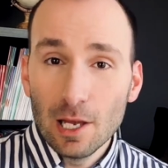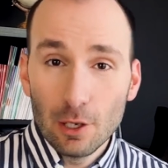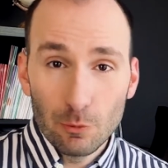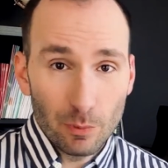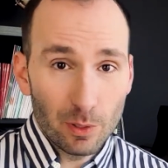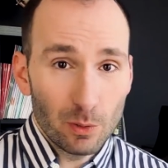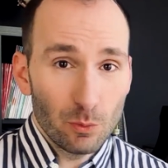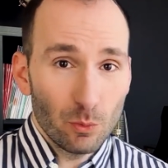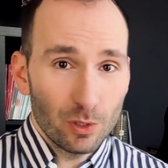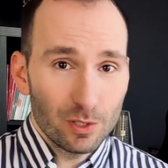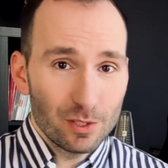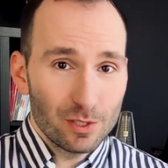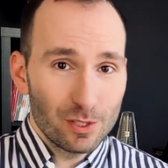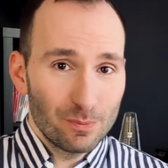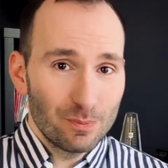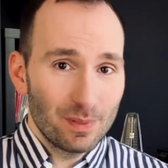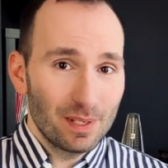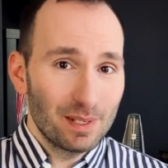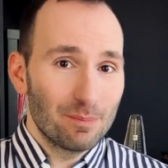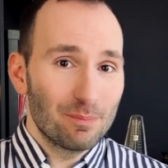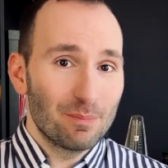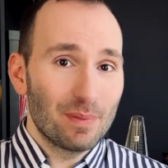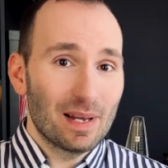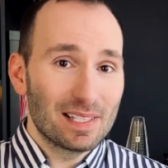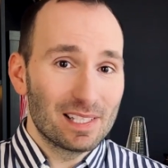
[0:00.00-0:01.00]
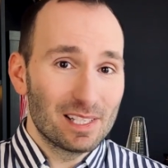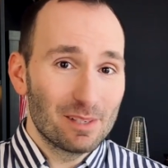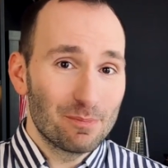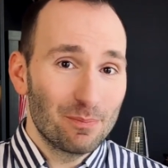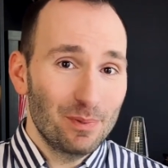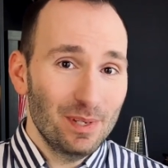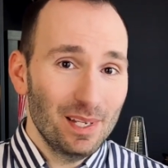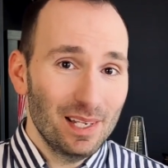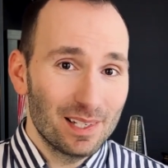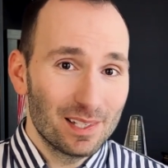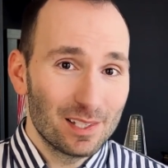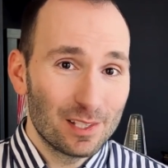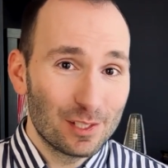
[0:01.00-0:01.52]
We want to be better
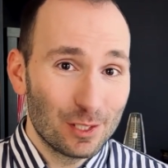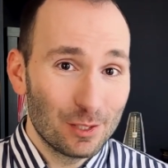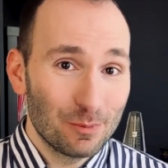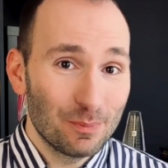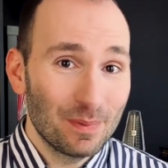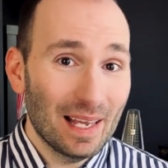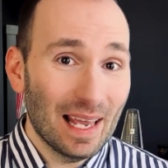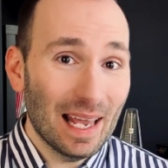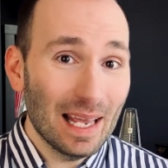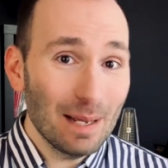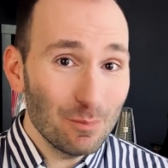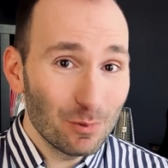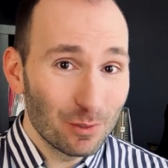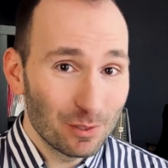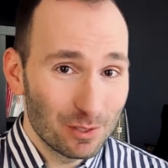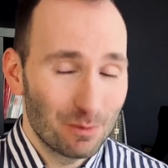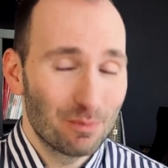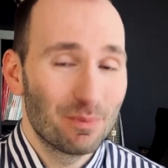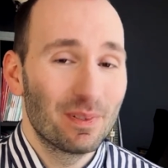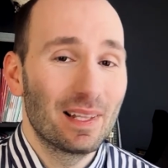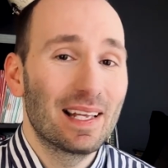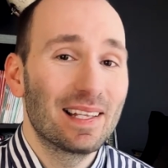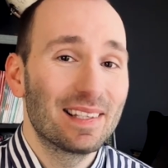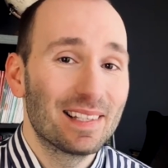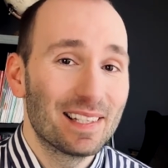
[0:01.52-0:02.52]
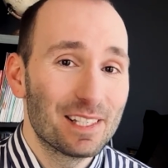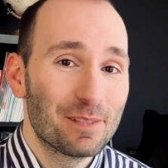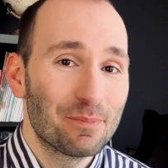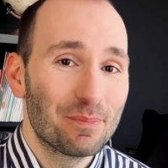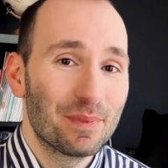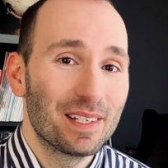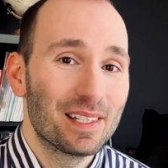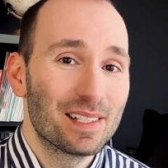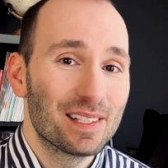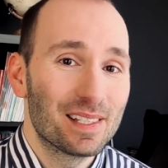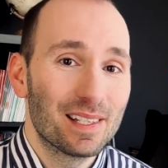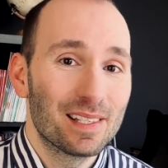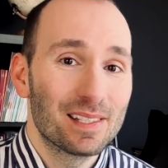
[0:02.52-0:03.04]
pianists to be able to play these
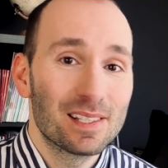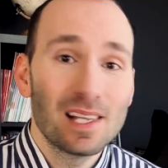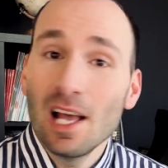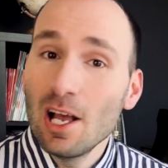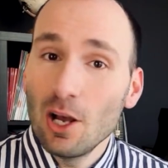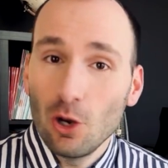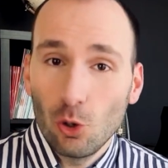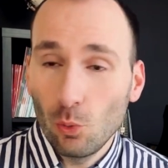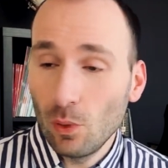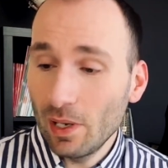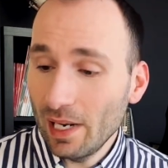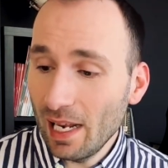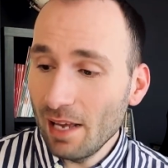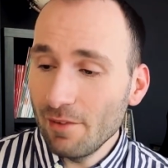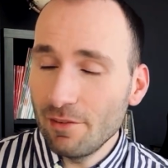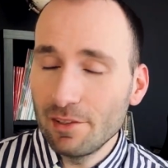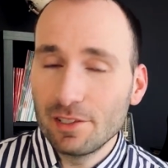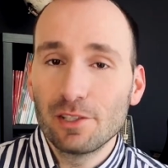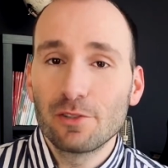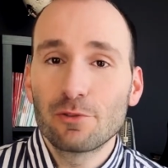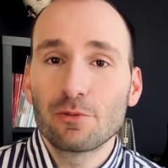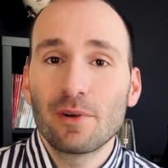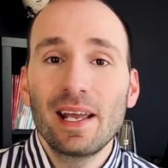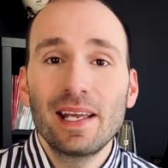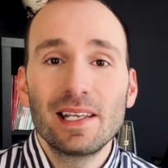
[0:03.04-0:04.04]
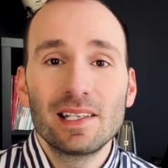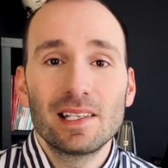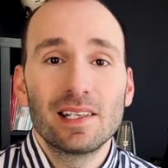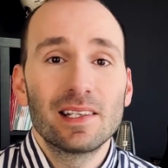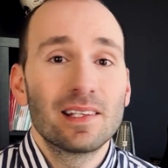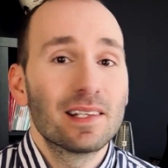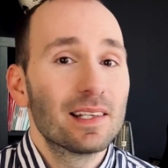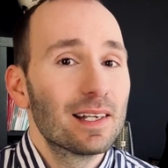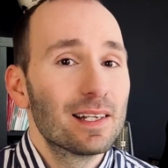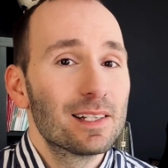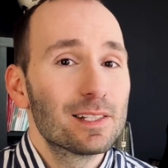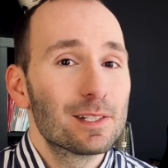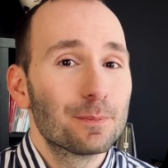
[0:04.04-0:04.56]
pieces, whatever the grading
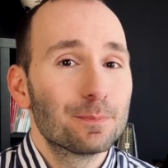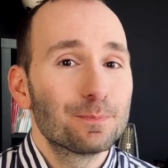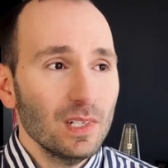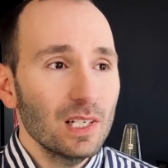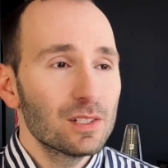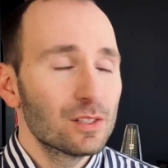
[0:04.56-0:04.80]
is.